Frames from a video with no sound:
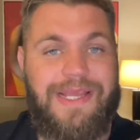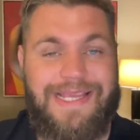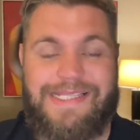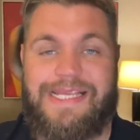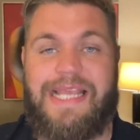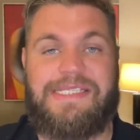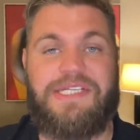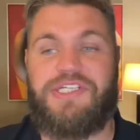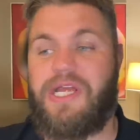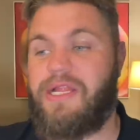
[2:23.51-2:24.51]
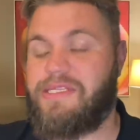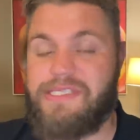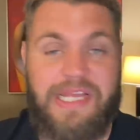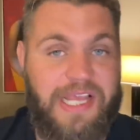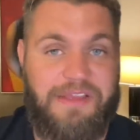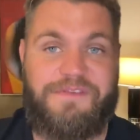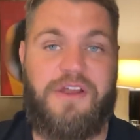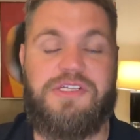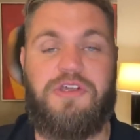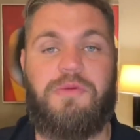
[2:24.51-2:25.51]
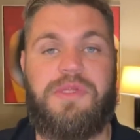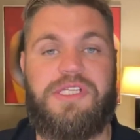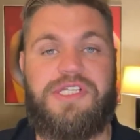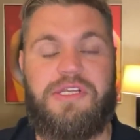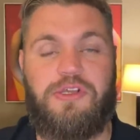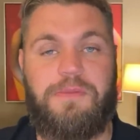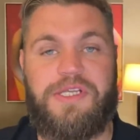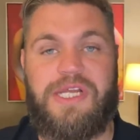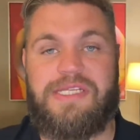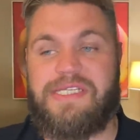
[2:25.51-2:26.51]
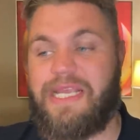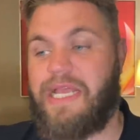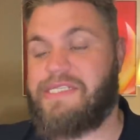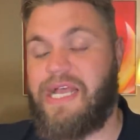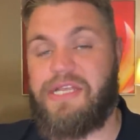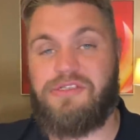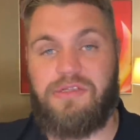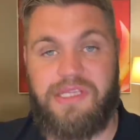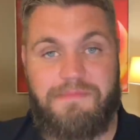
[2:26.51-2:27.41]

He takes his chance. He follows it up with a ch- couple of chances against Arsenal.